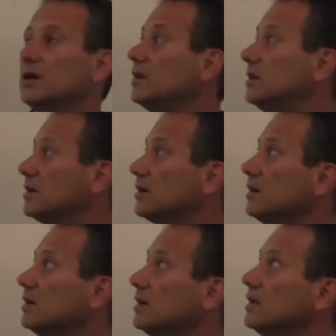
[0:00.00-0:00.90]

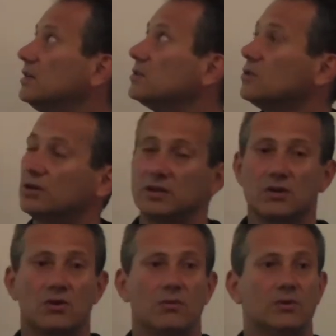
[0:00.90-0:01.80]
Here, it is not
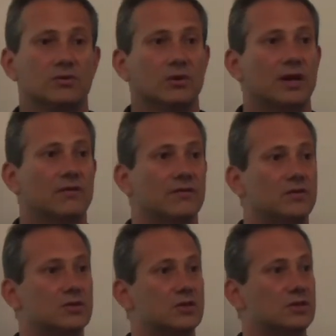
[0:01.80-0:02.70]
uncommon to have
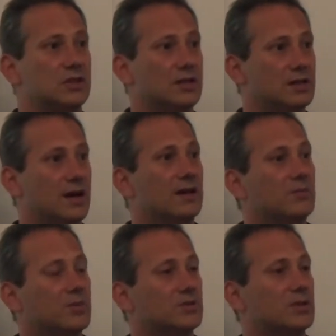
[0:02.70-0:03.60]
efficiency
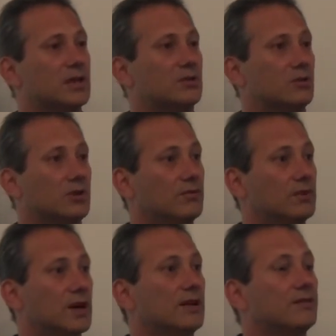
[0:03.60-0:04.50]
90% or
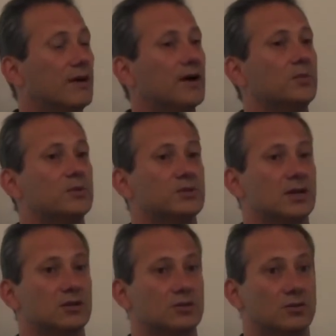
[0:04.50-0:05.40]
even
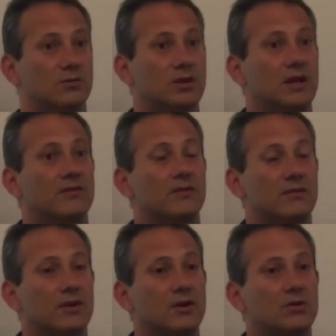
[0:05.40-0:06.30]
95%. So we have a
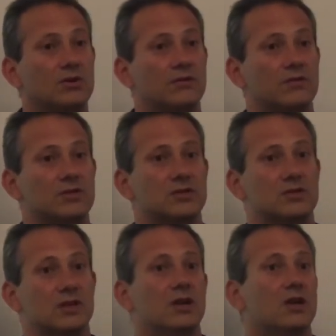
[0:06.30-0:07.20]
very good
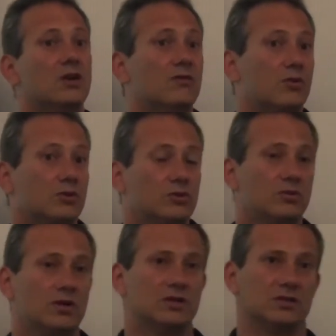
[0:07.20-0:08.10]
efficiency for
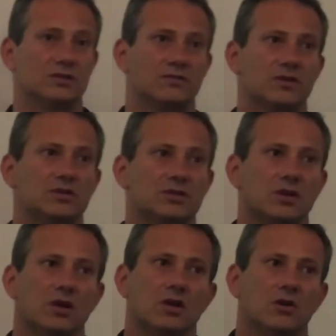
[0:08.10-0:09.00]
two reasons. First,
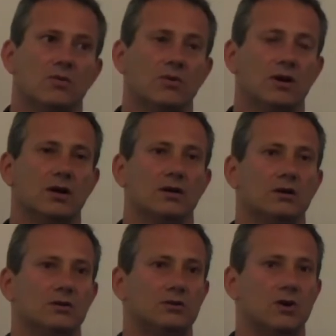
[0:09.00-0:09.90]
we are
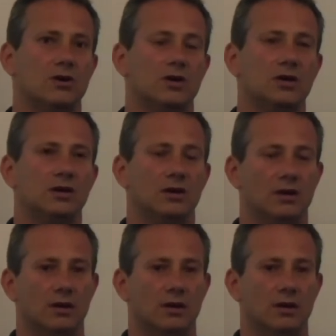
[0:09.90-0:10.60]
talking